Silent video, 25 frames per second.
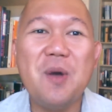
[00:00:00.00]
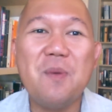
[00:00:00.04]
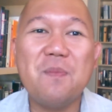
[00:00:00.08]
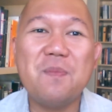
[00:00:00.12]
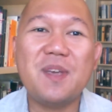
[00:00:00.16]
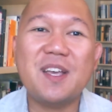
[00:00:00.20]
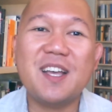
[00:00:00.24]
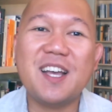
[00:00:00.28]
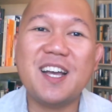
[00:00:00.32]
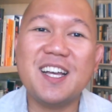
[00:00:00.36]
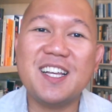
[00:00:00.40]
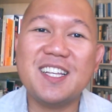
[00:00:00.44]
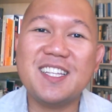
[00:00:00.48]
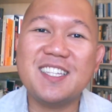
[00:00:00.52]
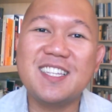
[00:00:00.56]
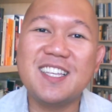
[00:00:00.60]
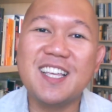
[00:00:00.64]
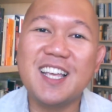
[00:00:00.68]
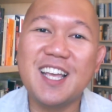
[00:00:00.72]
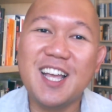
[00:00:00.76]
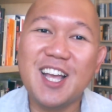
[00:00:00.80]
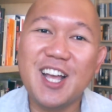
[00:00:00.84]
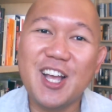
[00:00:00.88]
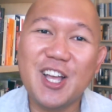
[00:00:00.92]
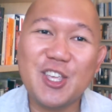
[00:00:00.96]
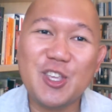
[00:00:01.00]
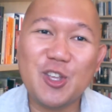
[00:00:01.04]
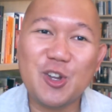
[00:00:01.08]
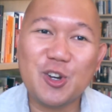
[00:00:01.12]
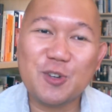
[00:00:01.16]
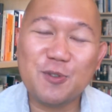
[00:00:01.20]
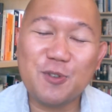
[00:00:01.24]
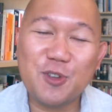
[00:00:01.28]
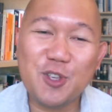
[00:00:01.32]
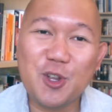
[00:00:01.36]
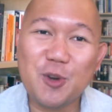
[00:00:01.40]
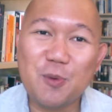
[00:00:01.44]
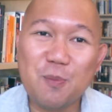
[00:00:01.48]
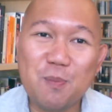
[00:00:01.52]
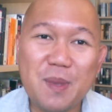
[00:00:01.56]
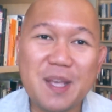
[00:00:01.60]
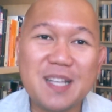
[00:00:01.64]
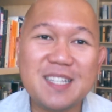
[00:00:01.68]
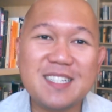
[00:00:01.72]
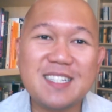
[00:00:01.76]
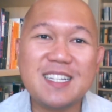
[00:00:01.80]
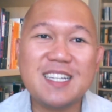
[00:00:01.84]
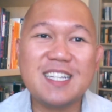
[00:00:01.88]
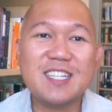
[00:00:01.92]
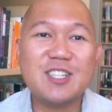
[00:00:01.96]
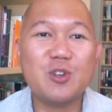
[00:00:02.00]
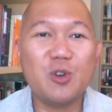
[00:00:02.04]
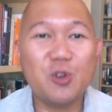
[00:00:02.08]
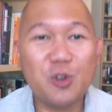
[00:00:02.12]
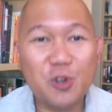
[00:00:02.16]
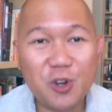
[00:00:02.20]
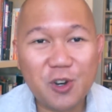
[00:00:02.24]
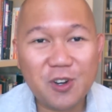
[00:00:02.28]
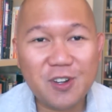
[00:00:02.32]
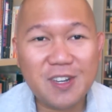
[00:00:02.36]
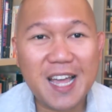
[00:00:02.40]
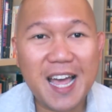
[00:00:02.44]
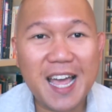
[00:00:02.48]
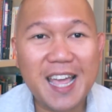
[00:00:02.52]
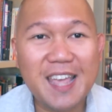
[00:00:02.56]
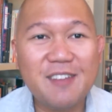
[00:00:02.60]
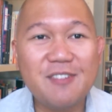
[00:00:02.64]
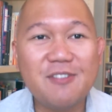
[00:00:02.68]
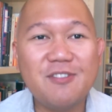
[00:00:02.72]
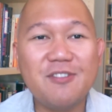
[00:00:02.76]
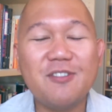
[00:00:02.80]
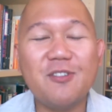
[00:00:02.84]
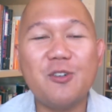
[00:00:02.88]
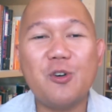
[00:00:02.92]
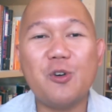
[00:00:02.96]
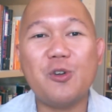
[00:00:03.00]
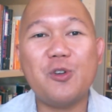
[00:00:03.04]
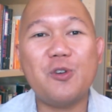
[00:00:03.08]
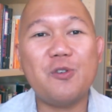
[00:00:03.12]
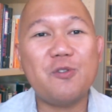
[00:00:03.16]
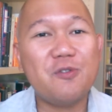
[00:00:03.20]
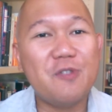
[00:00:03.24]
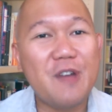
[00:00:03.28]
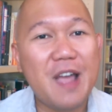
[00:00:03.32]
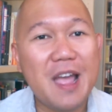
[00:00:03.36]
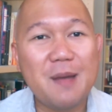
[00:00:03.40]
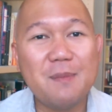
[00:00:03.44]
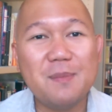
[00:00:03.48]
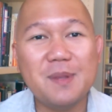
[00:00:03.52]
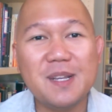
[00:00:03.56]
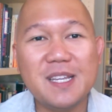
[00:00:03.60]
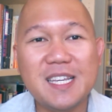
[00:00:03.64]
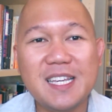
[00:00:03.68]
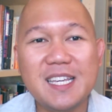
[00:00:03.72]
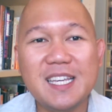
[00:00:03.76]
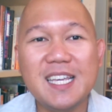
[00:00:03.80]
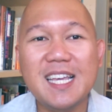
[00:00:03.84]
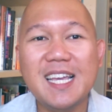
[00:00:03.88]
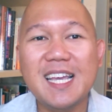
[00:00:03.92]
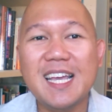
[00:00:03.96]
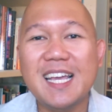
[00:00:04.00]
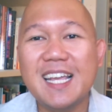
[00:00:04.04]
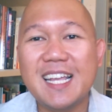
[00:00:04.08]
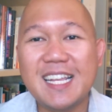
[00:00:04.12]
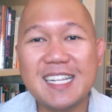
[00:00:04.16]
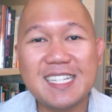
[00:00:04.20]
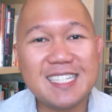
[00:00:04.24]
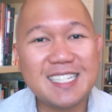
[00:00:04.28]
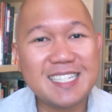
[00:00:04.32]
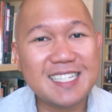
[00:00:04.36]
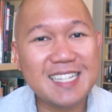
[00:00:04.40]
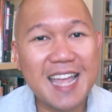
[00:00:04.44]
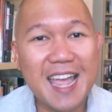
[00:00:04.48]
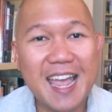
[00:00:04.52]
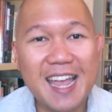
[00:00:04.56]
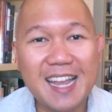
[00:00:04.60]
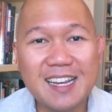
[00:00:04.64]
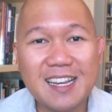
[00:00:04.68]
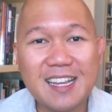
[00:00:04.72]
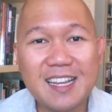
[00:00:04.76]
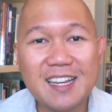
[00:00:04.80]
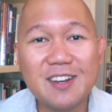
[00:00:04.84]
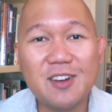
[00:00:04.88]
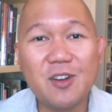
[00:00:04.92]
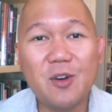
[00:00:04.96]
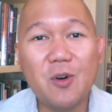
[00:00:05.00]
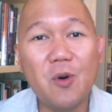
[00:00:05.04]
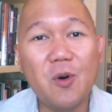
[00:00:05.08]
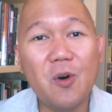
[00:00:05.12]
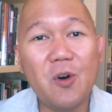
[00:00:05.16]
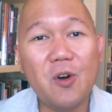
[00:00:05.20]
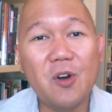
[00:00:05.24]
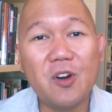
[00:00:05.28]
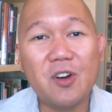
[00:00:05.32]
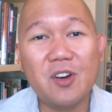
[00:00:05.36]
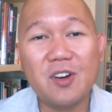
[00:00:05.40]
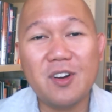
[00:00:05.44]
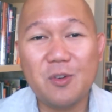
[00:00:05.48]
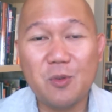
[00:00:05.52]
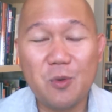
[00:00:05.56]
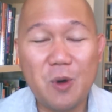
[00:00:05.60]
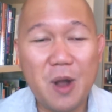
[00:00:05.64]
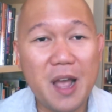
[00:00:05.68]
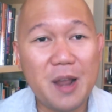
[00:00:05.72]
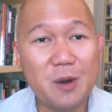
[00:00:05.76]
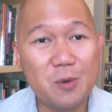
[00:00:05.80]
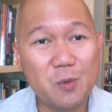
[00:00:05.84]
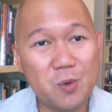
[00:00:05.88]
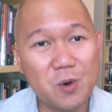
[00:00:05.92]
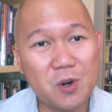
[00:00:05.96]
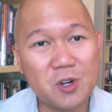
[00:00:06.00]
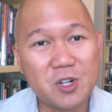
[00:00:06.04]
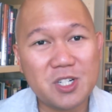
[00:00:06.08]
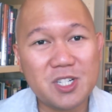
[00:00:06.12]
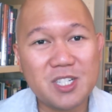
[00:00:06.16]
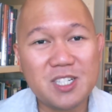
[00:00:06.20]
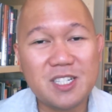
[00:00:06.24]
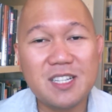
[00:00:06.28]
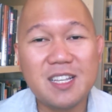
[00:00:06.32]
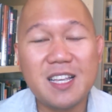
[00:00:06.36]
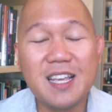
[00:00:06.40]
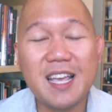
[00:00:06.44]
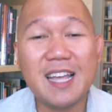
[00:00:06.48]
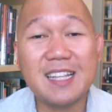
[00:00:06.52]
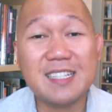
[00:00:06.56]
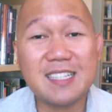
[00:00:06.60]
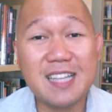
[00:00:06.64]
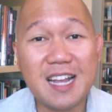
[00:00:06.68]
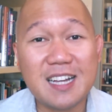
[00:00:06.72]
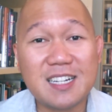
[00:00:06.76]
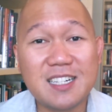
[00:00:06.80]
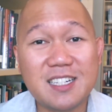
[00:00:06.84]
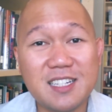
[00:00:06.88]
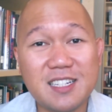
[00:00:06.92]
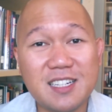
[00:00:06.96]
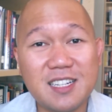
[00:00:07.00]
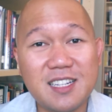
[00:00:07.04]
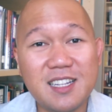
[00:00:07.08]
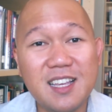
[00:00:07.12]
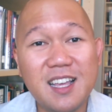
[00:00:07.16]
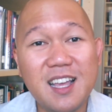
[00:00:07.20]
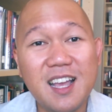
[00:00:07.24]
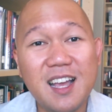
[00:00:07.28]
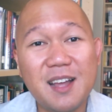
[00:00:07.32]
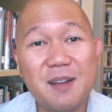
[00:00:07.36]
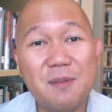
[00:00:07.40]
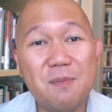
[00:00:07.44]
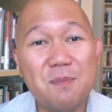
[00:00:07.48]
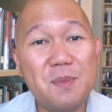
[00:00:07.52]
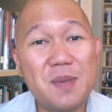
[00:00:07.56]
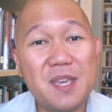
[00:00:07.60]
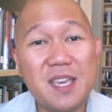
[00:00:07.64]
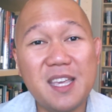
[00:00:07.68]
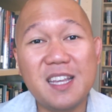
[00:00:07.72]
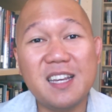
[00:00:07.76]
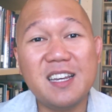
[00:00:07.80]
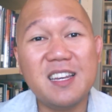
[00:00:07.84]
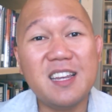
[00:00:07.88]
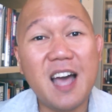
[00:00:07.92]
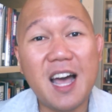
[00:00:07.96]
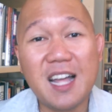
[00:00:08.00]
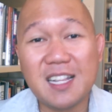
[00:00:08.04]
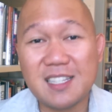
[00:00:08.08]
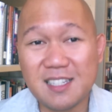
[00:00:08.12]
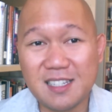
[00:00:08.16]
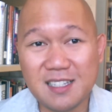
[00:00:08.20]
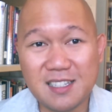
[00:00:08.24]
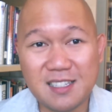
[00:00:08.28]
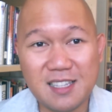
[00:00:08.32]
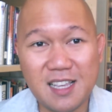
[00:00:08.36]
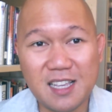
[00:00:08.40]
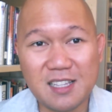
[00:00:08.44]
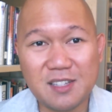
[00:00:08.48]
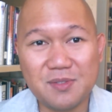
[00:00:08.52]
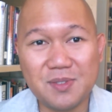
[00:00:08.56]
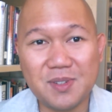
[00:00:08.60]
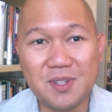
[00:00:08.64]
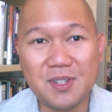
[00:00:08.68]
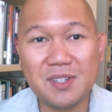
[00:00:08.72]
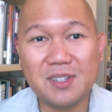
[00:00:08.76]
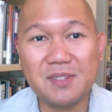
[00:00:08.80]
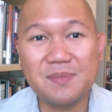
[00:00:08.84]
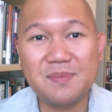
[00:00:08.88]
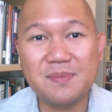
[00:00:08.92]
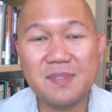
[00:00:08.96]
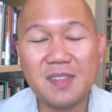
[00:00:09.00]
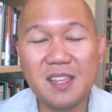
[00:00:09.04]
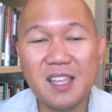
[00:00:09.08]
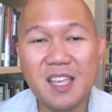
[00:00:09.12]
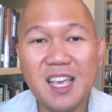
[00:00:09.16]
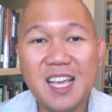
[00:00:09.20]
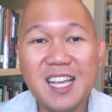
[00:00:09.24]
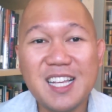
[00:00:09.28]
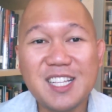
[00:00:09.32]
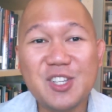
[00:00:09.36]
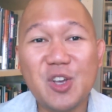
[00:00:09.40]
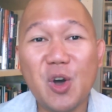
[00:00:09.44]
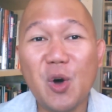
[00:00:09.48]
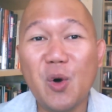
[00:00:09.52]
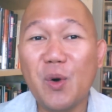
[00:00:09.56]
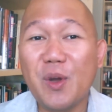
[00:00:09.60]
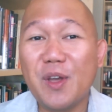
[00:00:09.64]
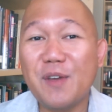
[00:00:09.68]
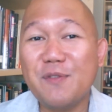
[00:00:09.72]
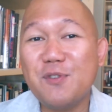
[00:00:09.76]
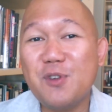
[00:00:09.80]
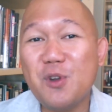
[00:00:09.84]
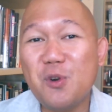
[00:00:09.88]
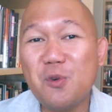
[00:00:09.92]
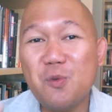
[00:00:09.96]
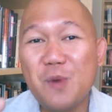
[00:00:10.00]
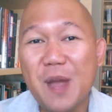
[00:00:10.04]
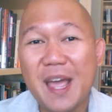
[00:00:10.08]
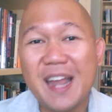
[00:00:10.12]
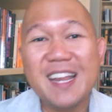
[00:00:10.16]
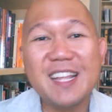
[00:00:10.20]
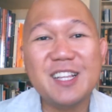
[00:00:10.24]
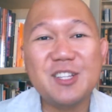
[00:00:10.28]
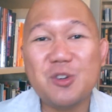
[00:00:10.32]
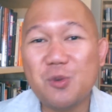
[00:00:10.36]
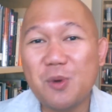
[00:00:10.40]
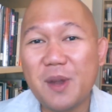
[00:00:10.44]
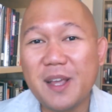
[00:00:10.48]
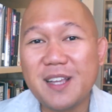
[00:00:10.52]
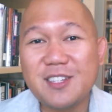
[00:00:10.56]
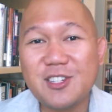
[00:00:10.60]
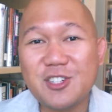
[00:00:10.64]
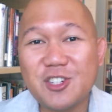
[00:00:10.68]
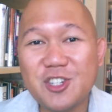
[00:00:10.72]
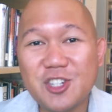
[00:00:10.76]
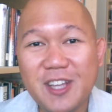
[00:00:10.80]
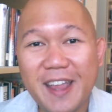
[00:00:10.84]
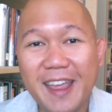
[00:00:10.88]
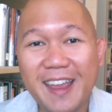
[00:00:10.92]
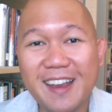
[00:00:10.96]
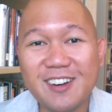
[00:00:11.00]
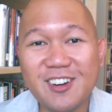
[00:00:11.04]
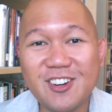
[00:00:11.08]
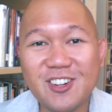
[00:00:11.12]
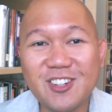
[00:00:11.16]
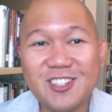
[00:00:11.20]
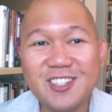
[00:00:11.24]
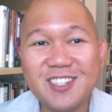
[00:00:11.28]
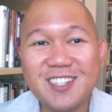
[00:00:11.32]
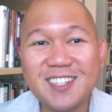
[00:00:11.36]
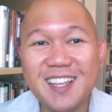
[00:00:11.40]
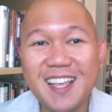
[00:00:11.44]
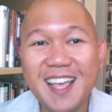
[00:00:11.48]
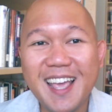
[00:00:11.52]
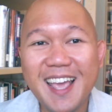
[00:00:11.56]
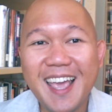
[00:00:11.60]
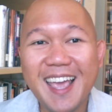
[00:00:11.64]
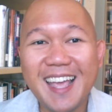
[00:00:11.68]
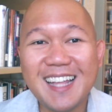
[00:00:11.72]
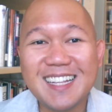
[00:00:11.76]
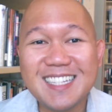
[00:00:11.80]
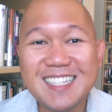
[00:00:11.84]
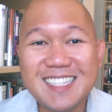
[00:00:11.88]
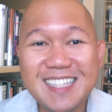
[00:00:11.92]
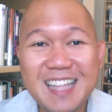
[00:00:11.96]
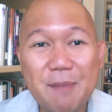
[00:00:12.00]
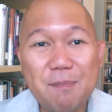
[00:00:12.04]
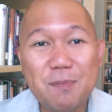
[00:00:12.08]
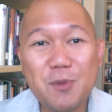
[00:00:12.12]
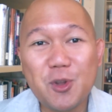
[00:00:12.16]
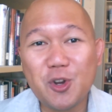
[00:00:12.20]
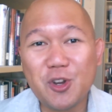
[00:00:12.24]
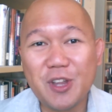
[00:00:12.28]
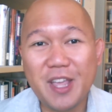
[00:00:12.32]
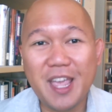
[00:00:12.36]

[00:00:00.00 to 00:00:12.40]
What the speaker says: because your business or your life or your family is stagnant, or at worst, it's actually being not successful. So if you're ready to raise your standards and step your